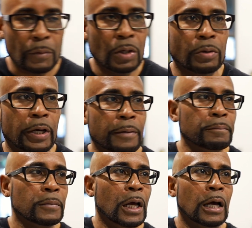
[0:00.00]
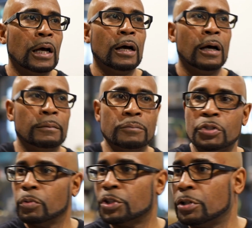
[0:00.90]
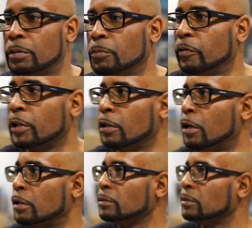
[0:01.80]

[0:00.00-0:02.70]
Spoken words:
Okay. So we're still moving along?